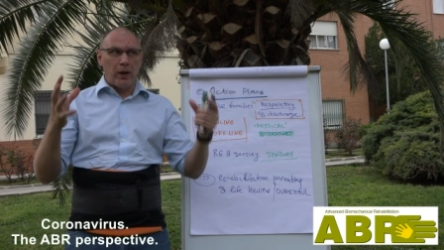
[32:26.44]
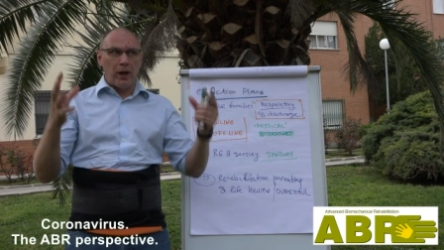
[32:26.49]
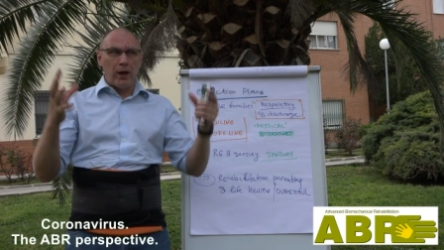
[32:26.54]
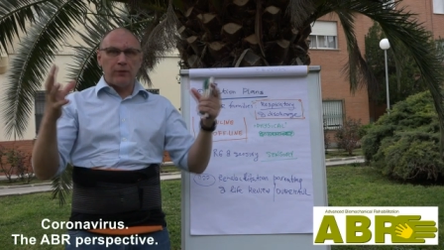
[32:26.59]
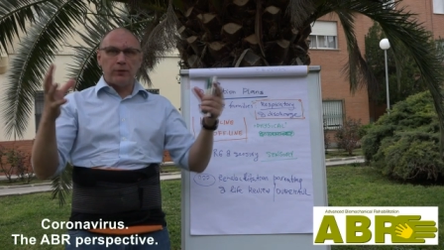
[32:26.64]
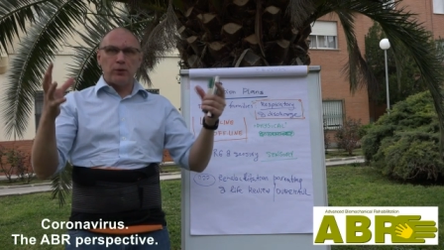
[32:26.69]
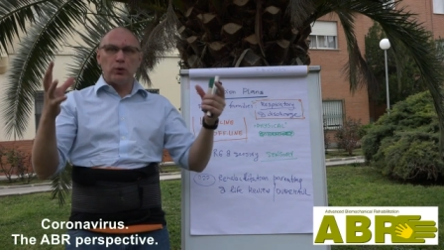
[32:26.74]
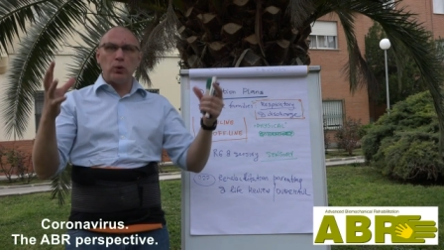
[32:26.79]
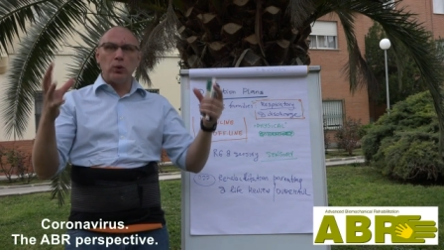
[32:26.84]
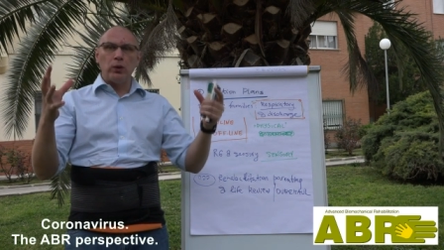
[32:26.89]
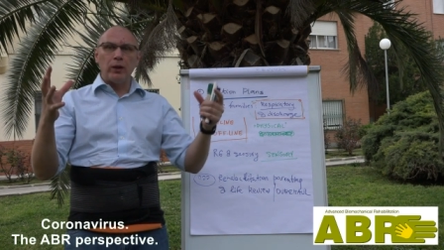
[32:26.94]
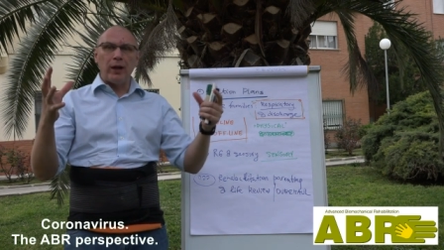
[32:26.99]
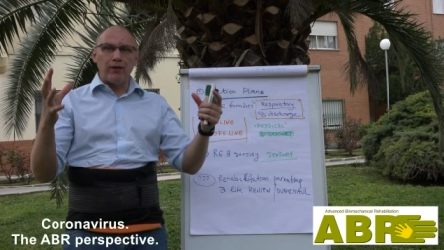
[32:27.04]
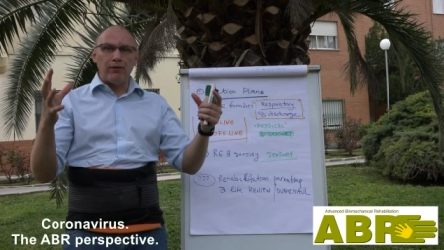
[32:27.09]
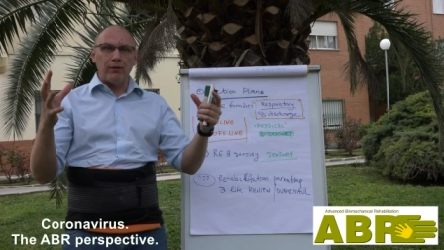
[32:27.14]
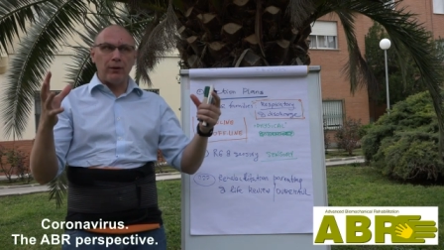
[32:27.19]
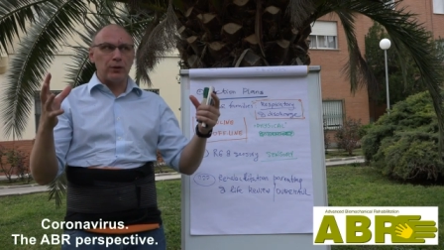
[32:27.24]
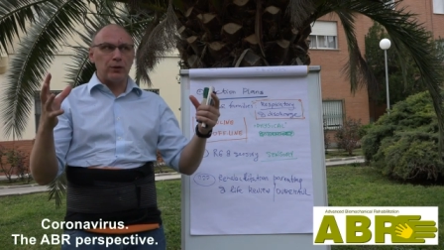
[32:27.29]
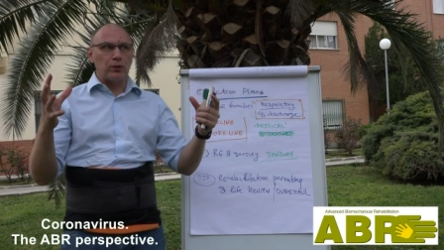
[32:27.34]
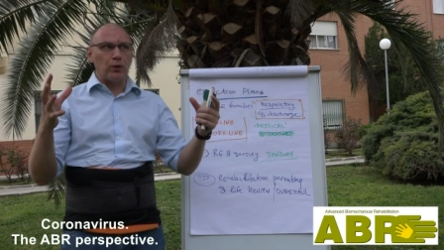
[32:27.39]
we have two
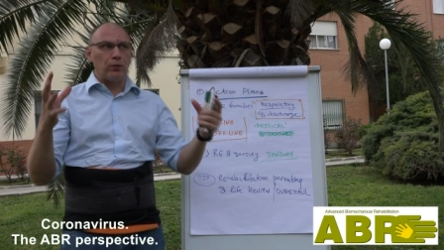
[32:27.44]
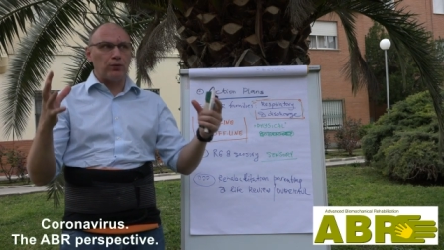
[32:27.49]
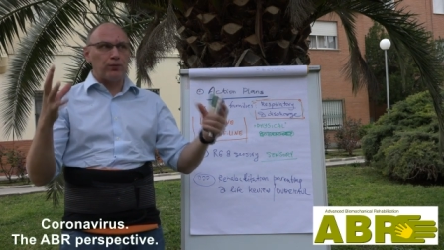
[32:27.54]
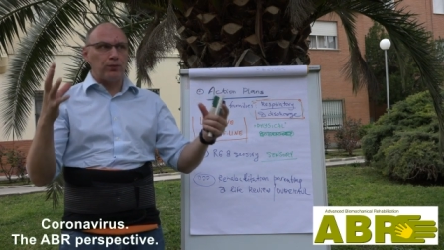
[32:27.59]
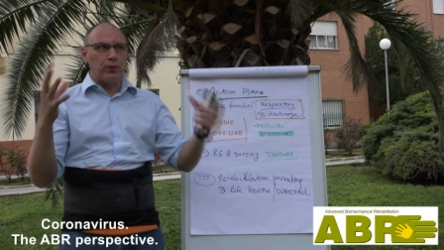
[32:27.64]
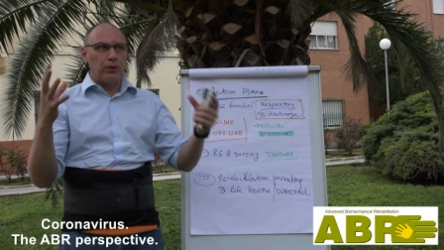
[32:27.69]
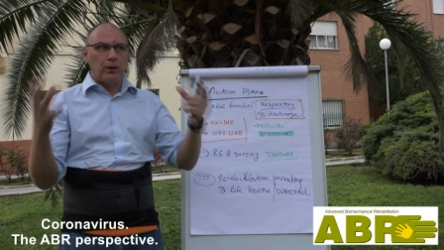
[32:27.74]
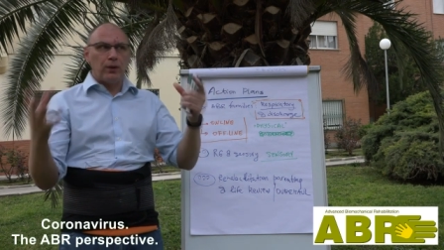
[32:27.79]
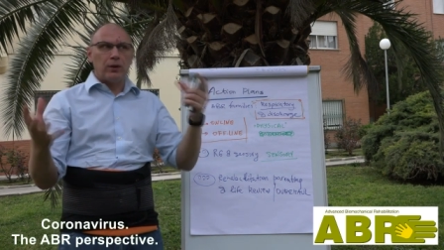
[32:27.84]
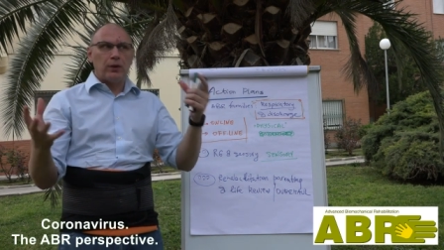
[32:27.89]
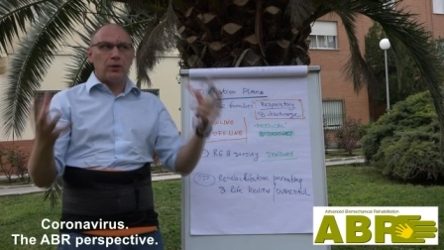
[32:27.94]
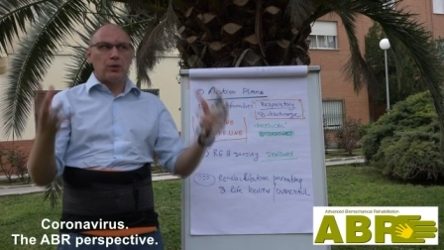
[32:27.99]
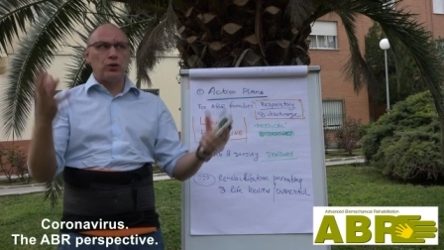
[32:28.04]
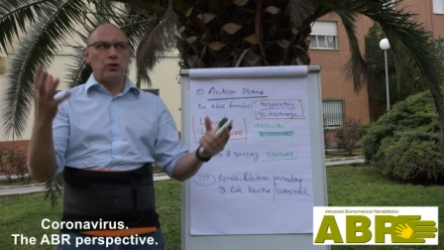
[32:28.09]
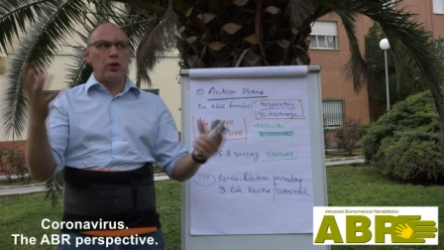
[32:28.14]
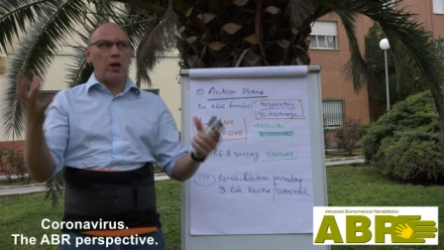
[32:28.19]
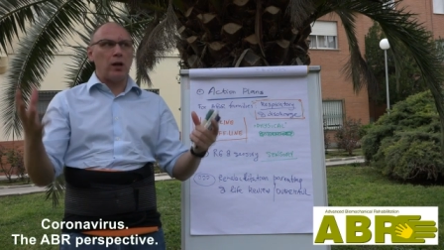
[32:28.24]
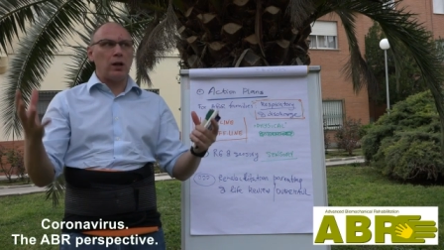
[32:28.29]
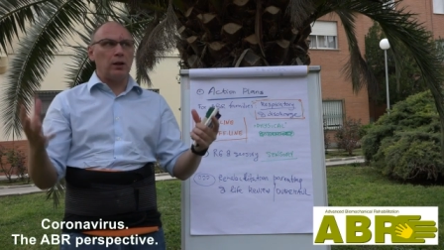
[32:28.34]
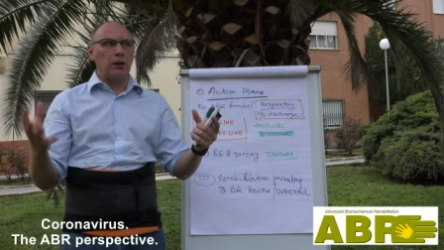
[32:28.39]
levels of
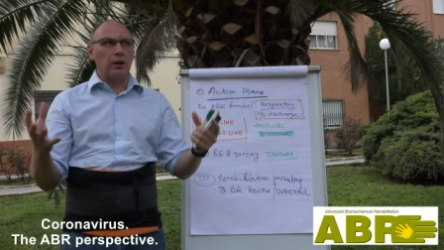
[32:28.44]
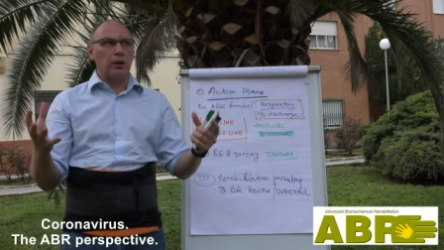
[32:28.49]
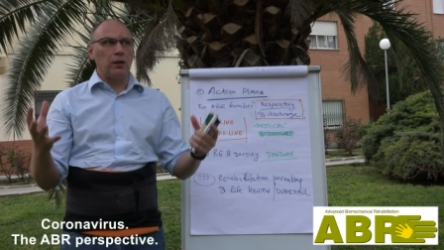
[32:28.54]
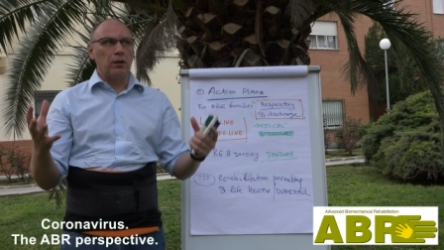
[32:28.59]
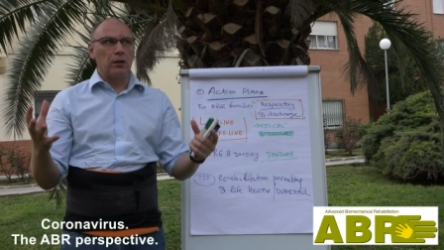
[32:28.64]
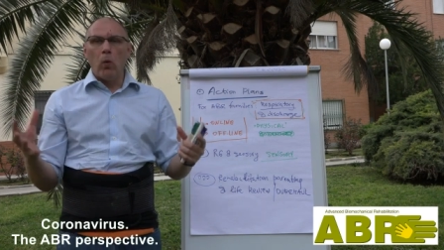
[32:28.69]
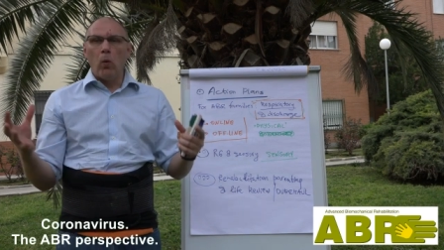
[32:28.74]
juggling.